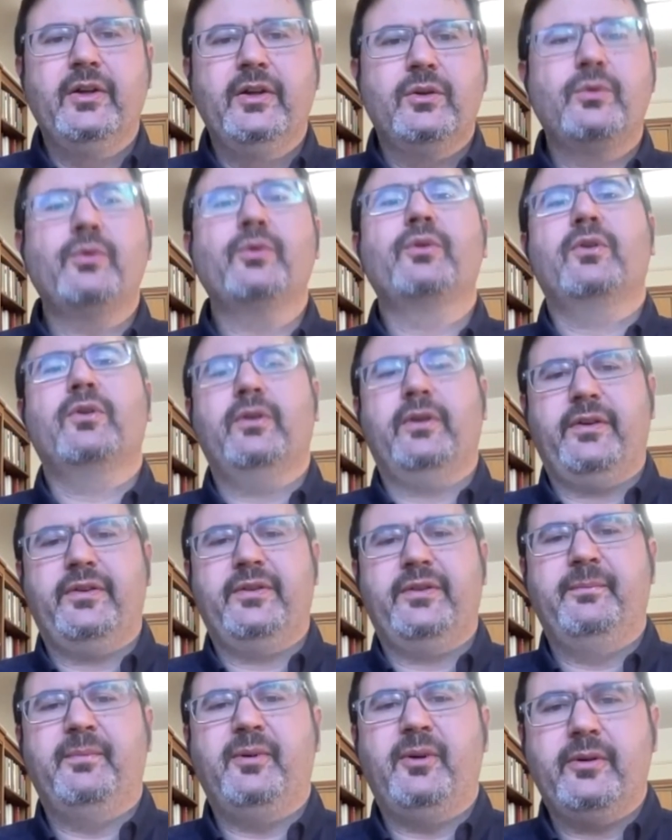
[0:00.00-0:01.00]
could
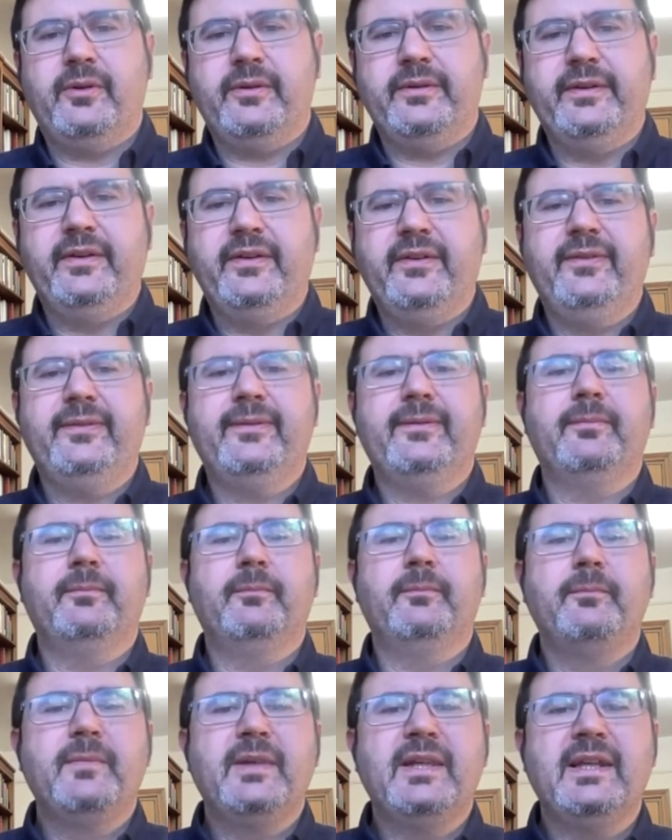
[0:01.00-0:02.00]
cross borders,
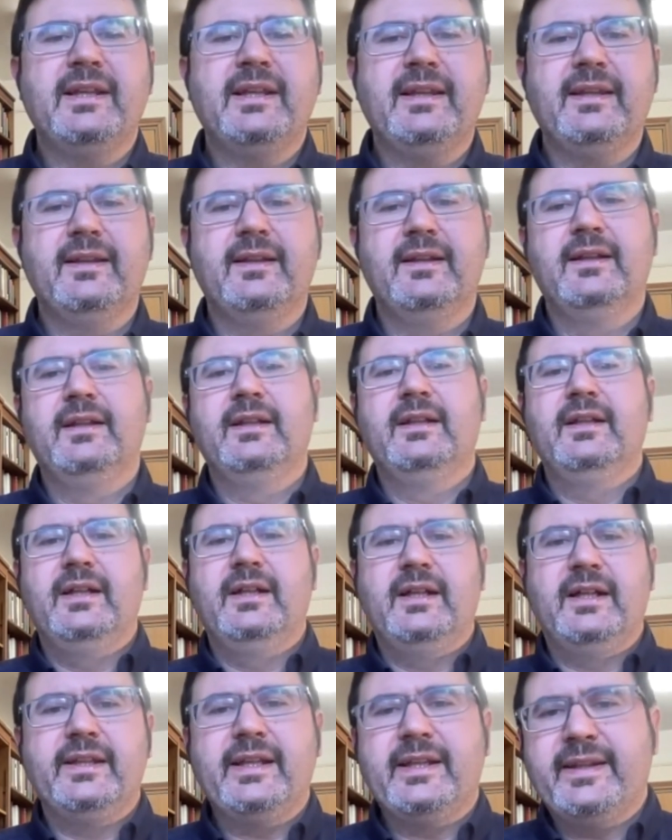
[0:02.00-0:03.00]
meet,
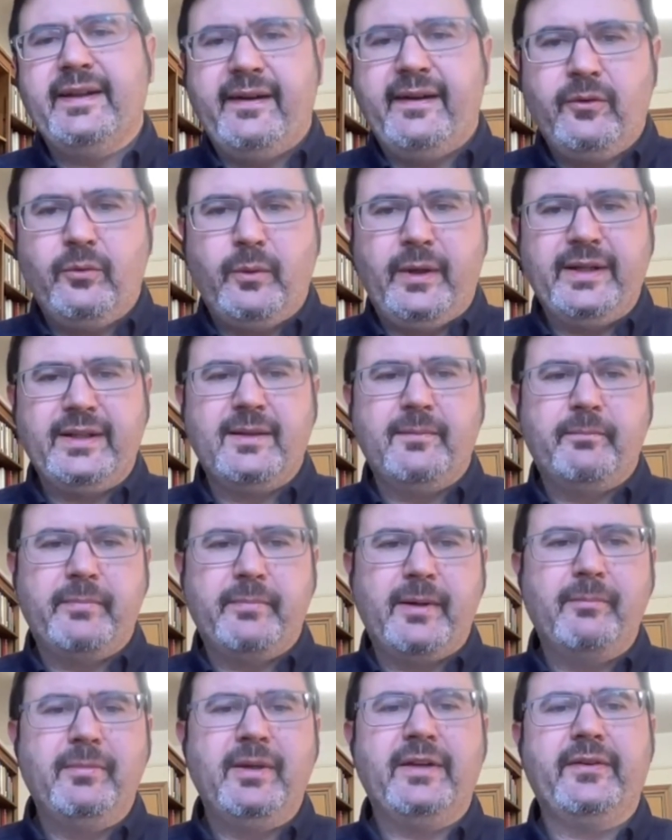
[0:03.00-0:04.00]
and address wider
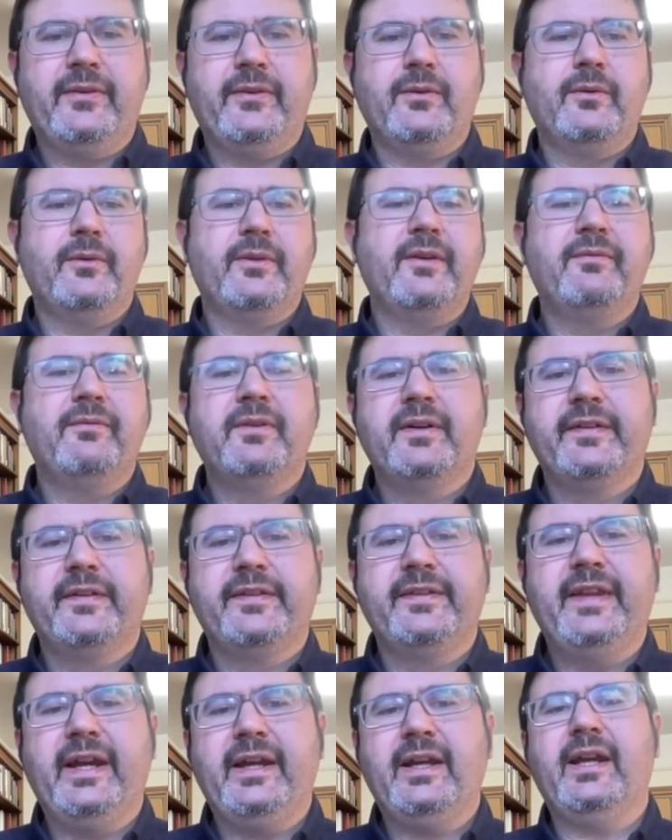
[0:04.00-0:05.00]
publics through the
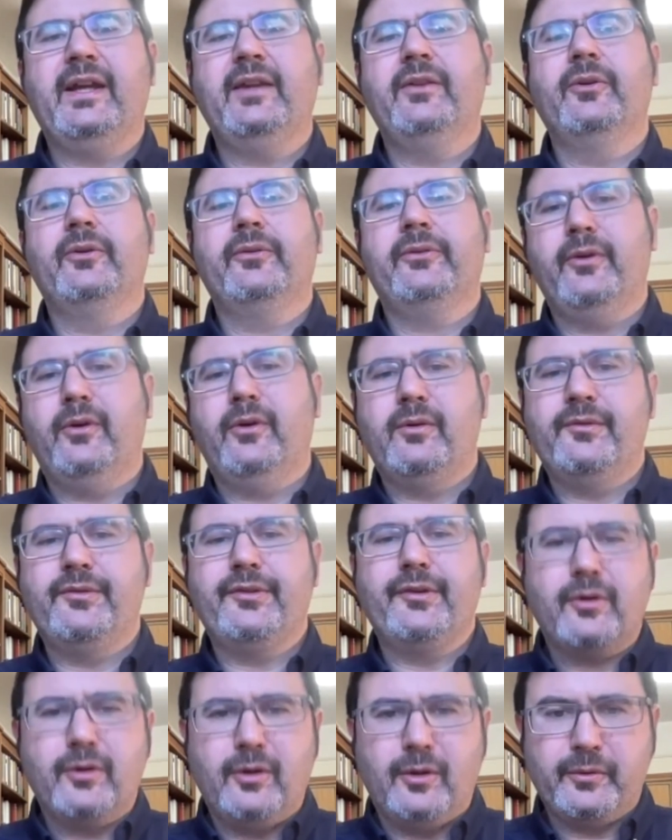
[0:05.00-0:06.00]
first decade or so of
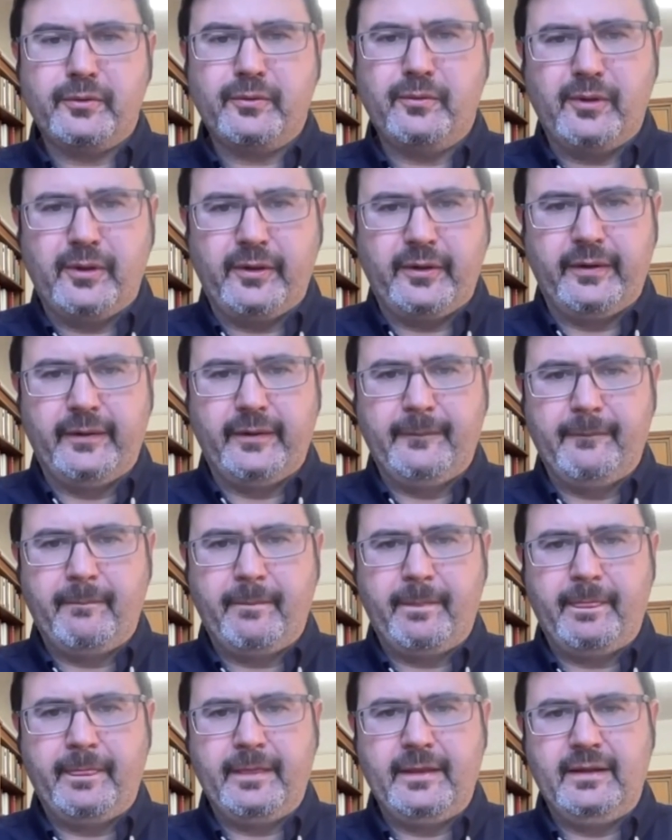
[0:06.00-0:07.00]
the Cold War.
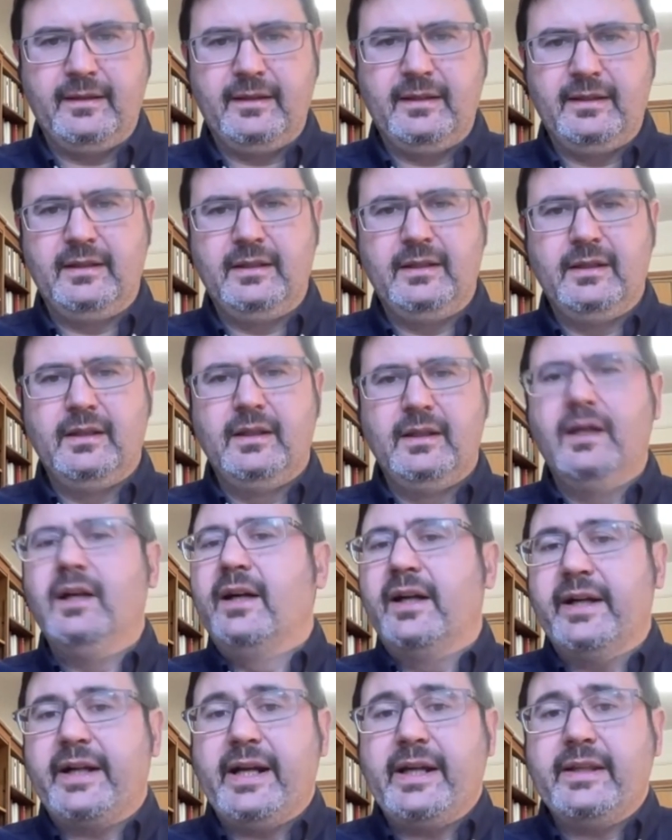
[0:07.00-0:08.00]

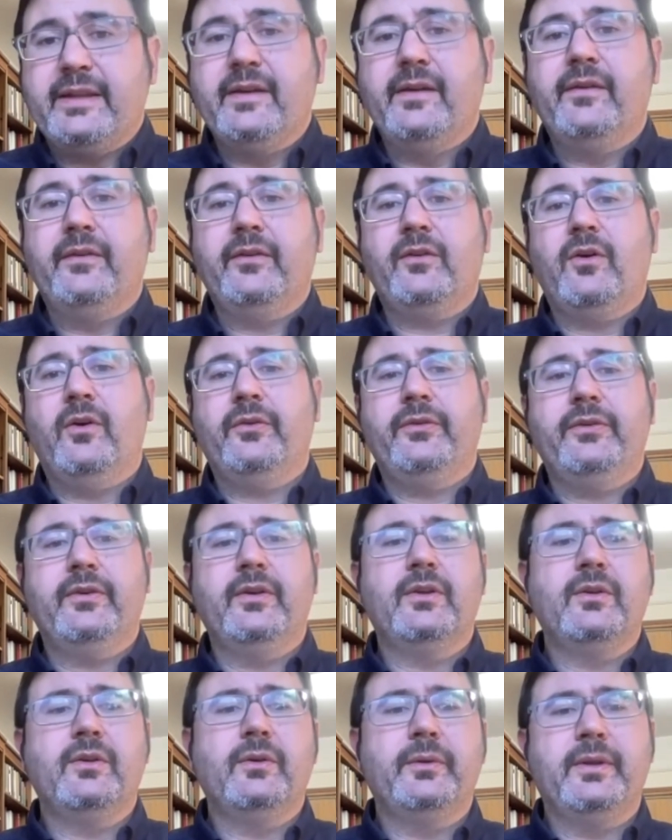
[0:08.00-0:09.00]
Writers
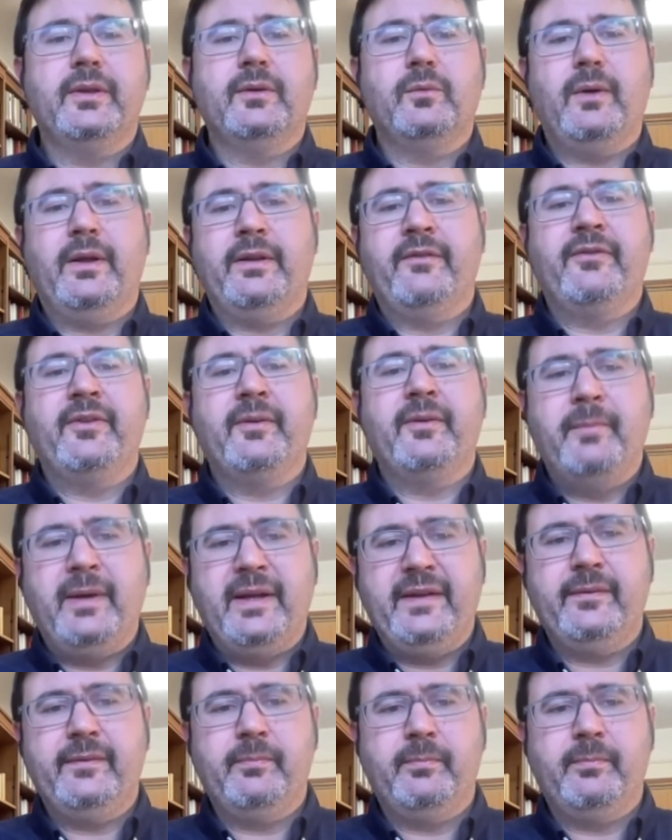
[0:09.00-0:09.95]
constituted one of the best